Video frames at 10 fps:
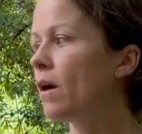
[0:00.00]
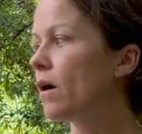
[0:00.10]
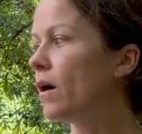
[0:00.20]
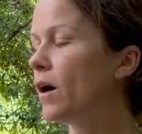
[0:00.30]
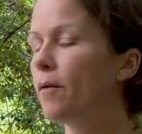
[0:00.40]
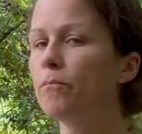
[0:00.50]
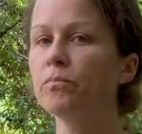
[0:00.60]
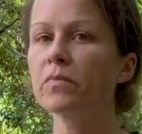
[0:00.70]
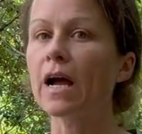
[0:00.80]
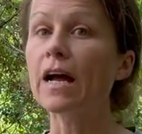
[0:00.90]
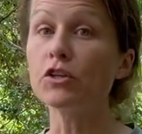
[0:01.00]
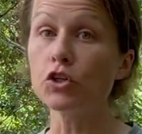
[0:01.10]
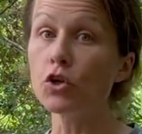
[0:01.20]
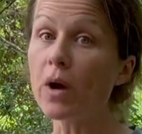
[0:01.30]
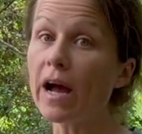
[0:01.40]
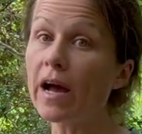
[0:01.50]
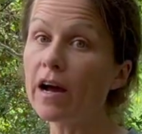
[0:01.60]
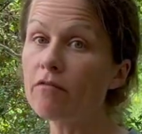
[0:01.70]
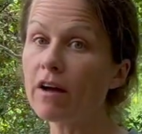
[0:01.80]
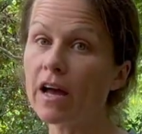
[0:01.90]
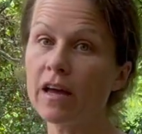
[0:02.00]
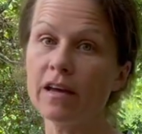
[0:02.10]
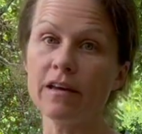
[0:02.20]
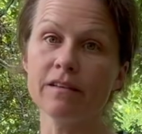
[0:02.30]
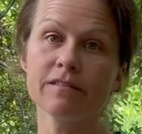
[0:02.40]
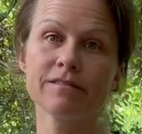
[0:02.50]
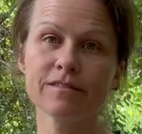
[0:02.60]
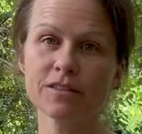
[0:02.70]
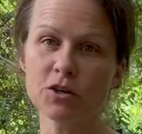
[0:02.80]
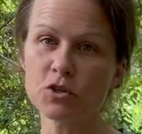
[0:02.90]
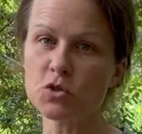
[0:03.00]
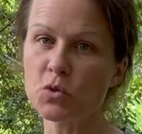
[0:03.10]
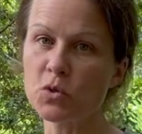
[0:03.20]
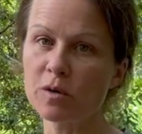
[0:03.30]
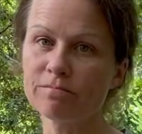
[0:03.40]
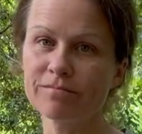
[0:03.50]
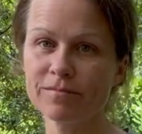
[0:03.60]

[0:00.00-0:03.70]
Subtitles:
I do have a thunderstorm